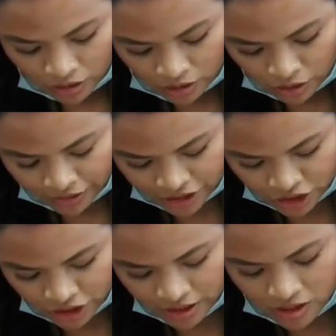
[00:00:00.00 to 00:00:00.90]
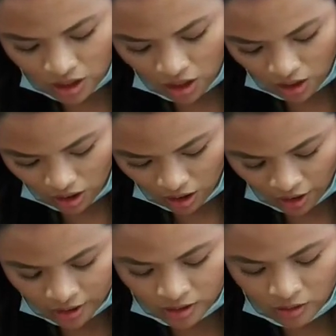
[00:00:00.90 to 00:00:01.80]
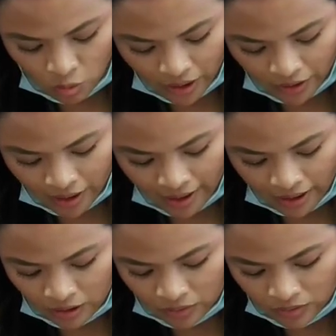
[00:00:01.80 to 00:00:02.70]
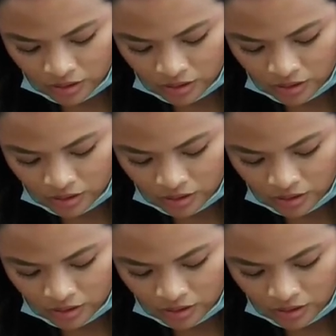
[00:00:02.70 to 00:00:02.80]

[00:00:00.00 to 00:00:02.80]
Christians are what or how?